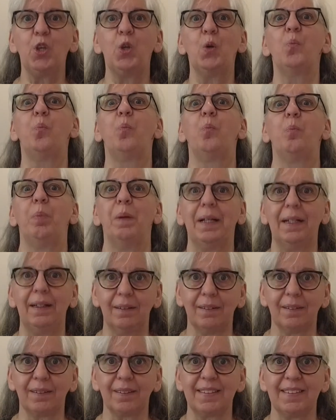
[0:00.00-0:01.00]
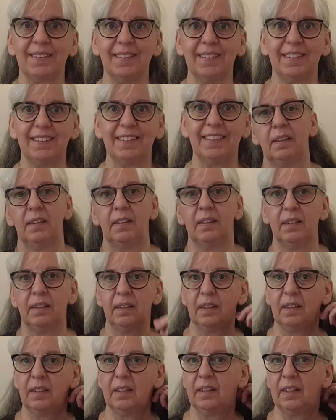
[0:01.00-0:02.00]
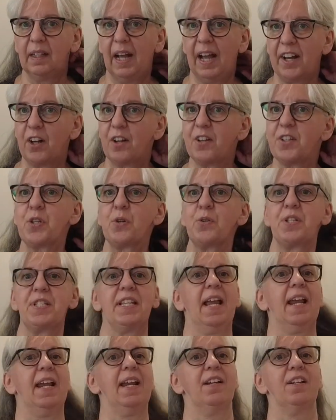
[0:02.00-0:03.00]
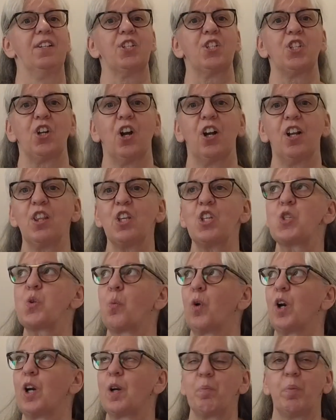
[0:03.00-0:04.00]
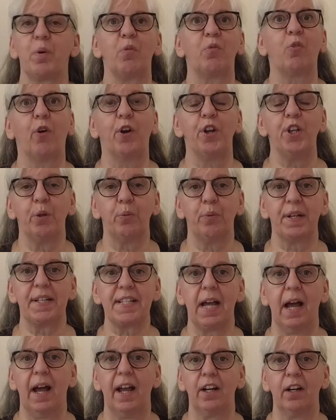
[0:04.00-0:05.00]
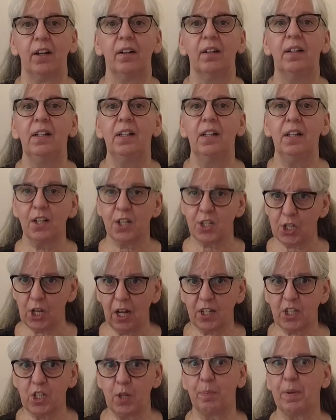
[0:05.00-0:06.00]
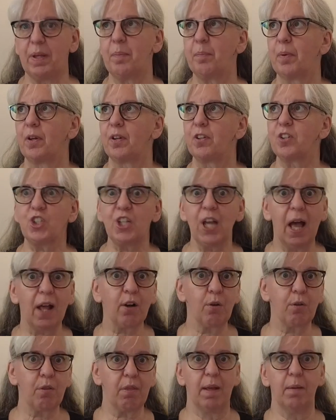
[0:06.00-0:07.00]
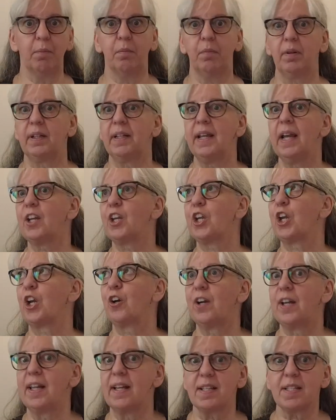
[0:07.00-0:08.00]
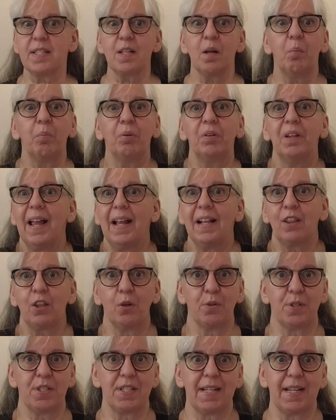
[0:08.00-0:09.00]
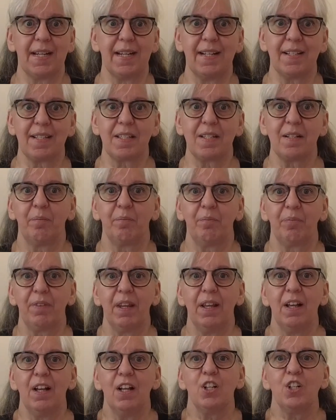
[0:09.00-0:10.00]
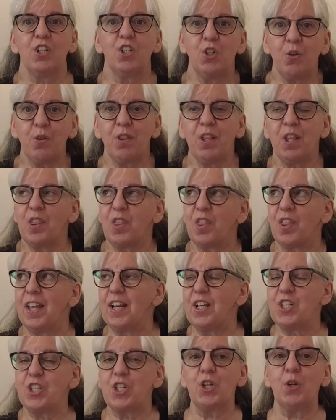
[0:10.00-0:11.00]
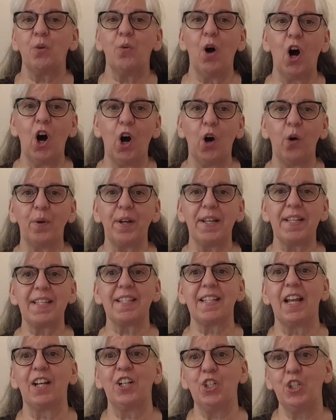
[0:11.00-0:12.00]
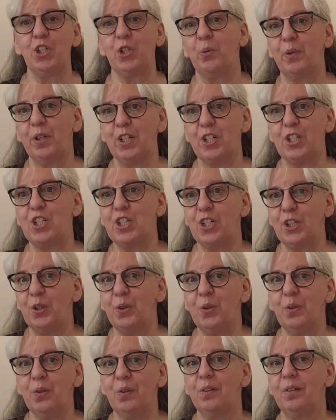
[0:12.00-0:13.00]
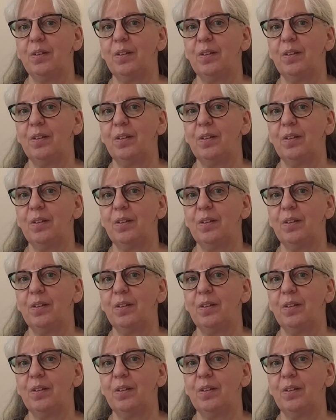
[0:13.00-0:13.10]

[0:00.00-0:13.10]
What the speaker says: you build. I'd also say start this work before you retire. Talk to people, shadow them, get curious, plant those seeds. Do the things you always said you would do